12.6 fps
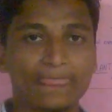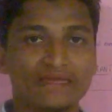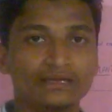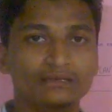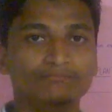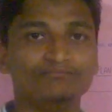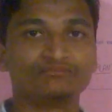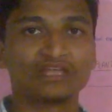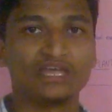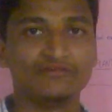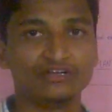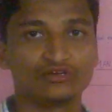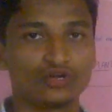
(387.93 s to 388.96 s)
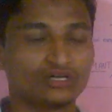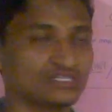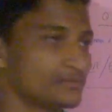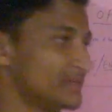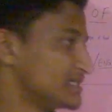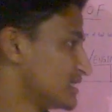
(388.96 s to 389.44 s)
in heavy trucks,
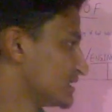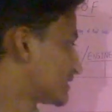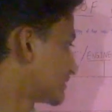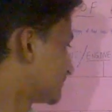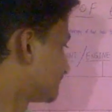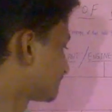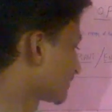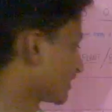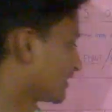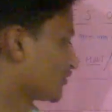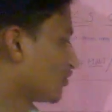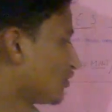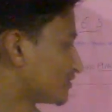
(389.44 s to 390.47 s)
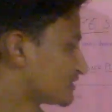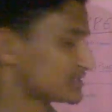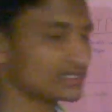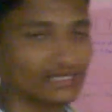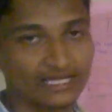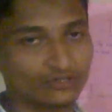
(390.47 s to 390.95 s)
buses, cars,
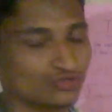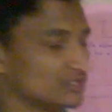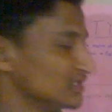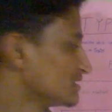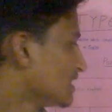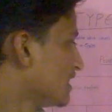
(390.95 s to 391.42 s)
like those things.